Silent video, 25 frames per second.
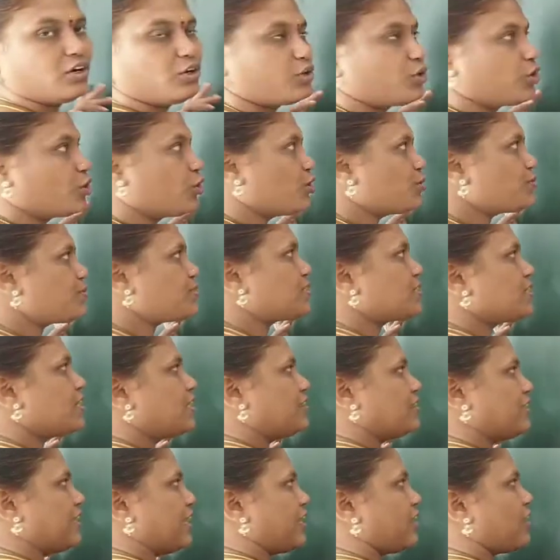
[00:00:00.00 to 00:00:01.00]

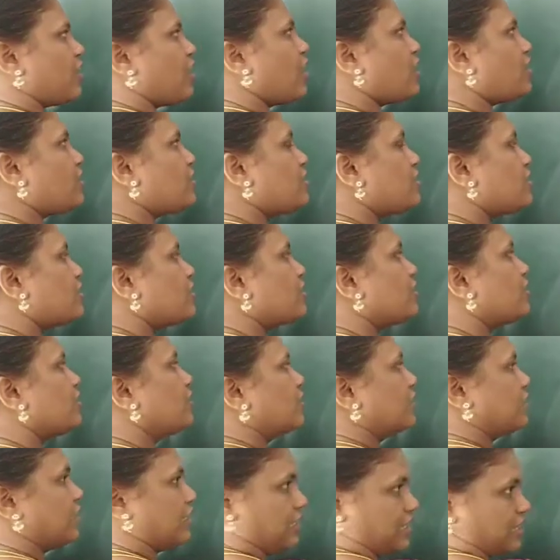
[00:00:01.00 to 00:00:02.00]
groups? There are
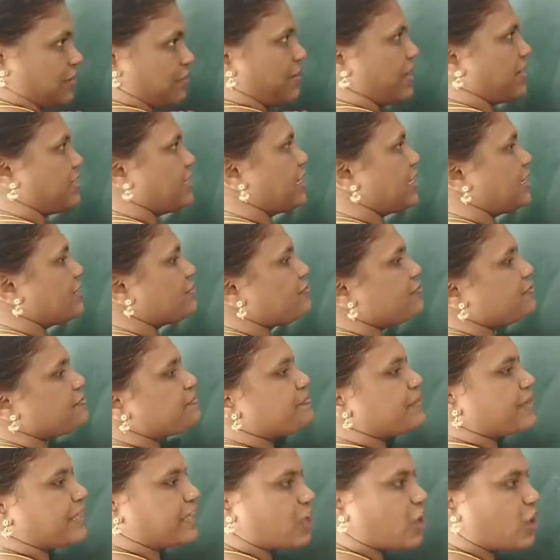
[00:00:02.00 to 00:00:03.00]
in the
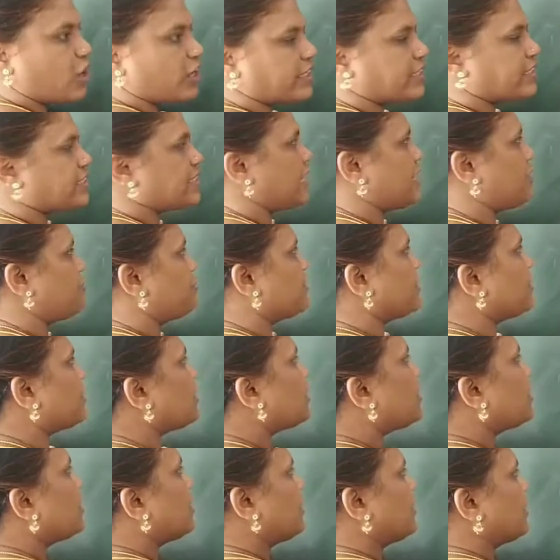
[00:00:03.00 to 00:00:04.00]
Mendeleev periodic
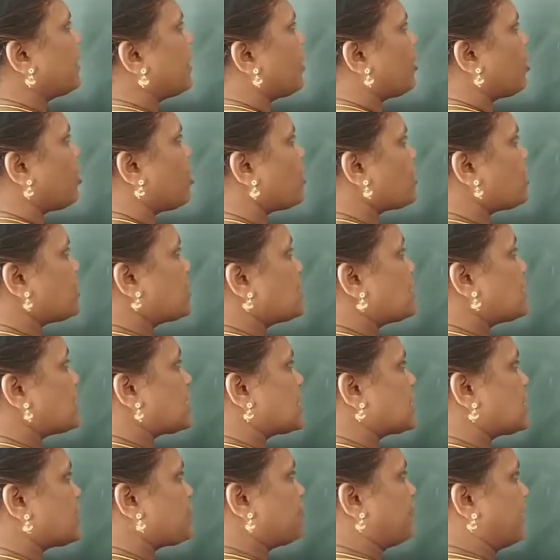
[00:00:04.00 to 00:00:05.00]
table. There are
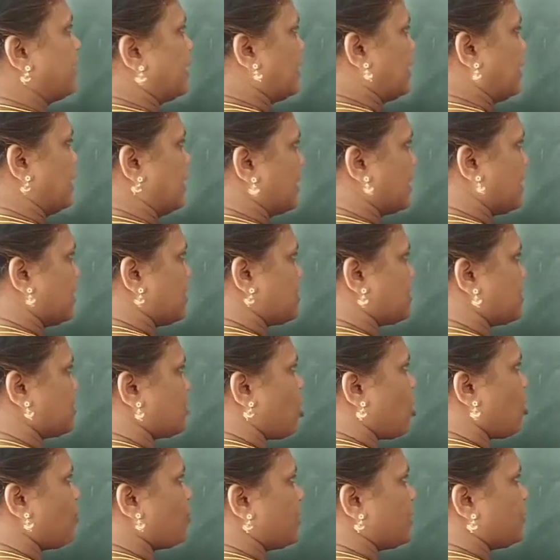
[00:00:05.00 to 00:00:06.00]
6
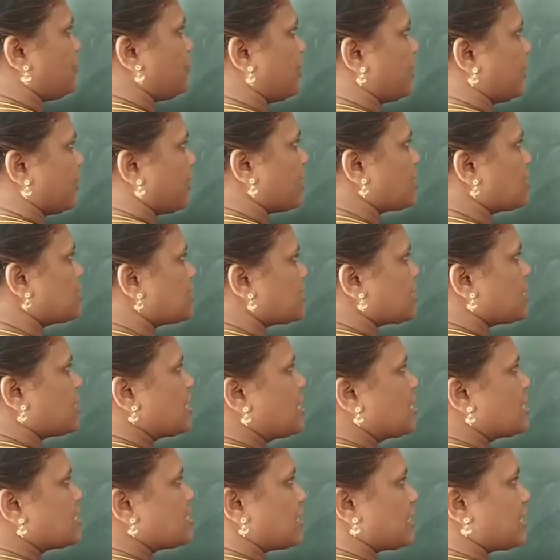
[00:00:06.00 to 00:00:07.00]
periods. How many periods?
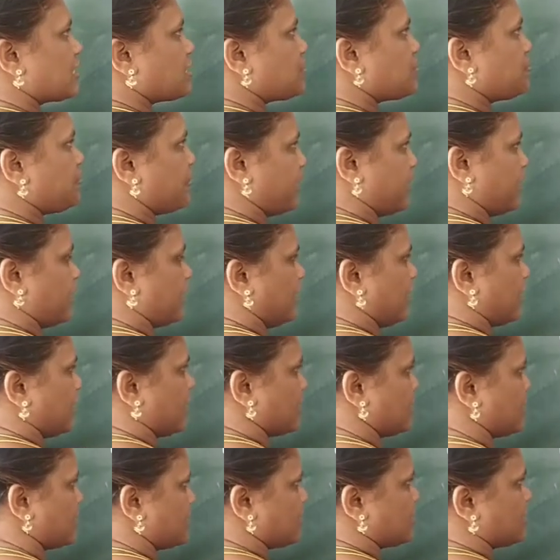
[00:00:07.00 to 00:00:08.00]
6
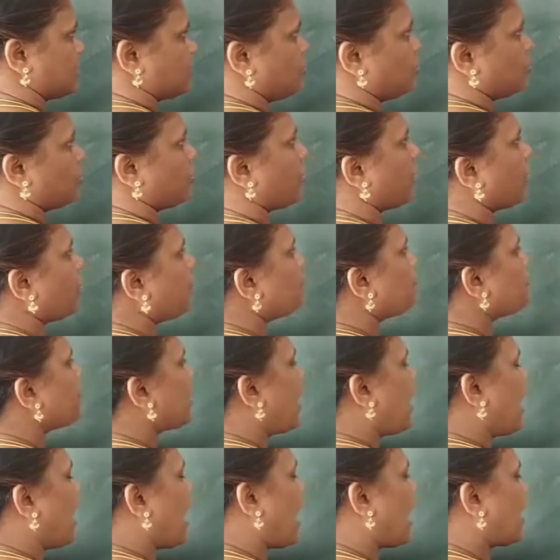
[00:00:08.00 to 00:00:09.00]
periods. Okay.
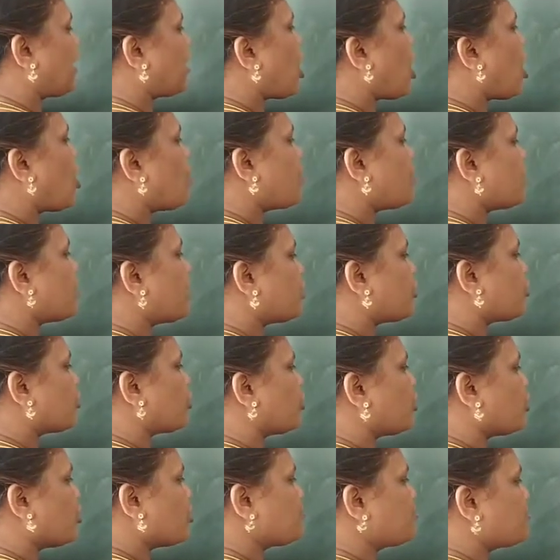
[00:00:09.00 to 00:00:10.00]
And how many
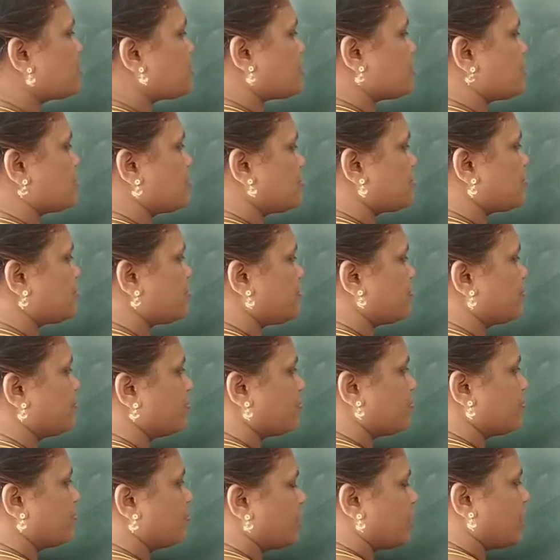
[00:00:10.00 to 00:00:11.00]
groups?
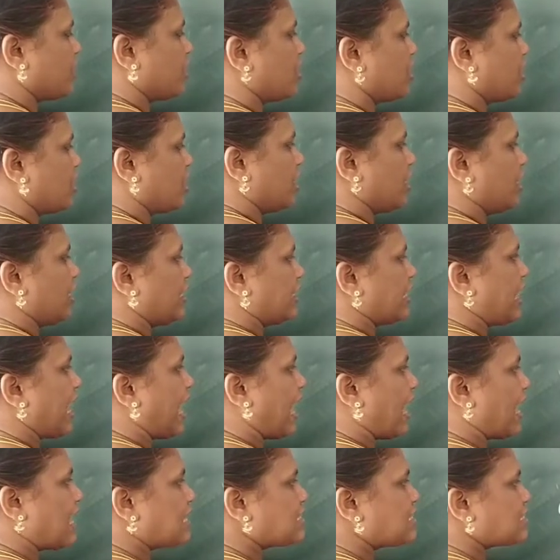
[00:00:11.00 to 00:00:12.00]
It
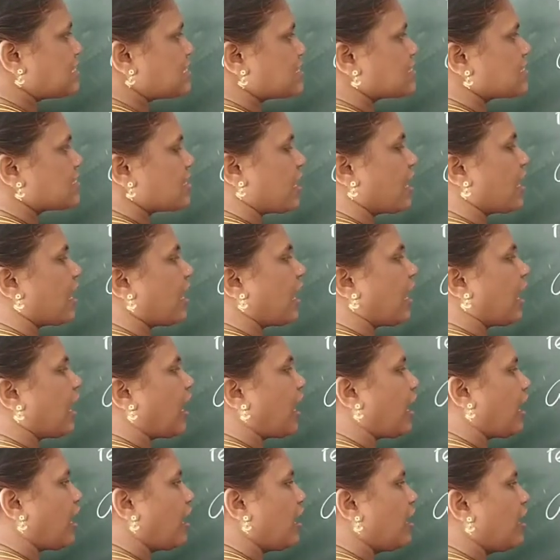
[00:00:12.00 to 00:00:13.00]
has
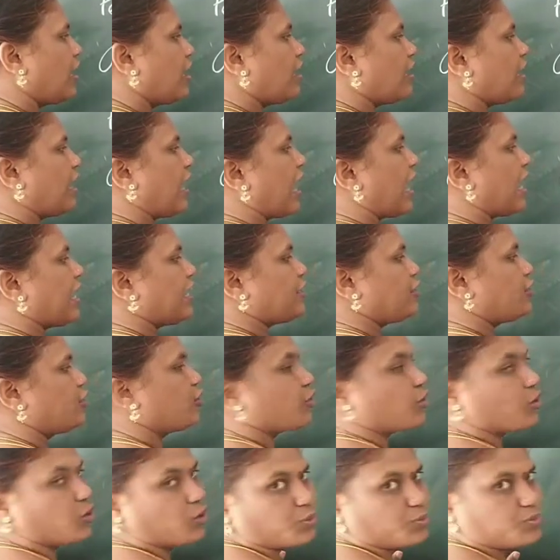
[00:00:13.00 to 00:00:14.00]

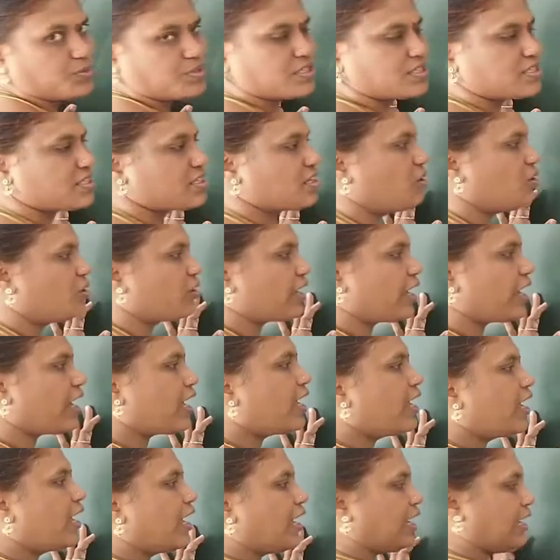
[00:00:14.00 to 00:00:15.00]
8 groups. Okay.
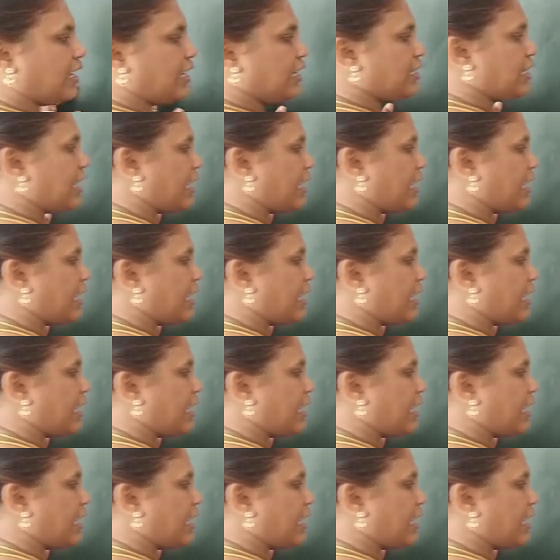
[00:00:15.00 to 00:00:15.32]
In